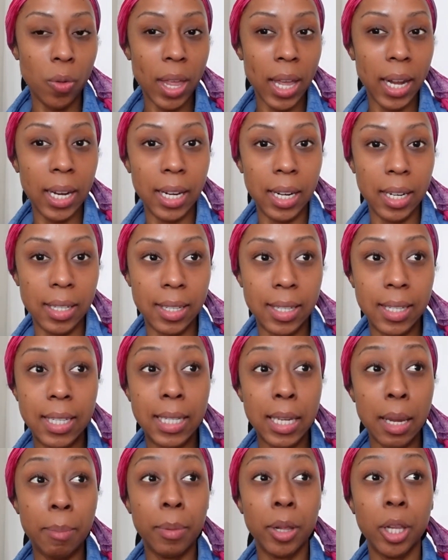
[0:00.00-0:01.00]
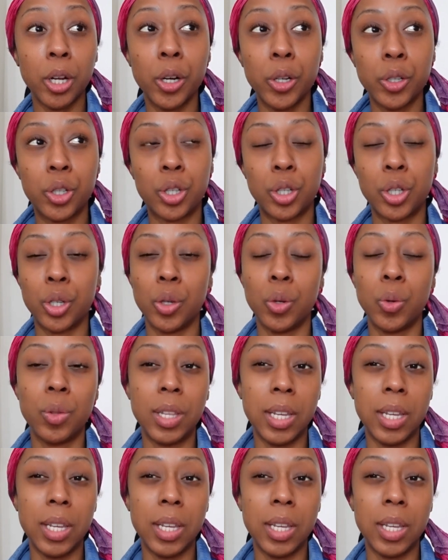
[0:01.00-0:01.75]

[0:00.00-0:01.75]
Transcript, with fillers: that it is similar to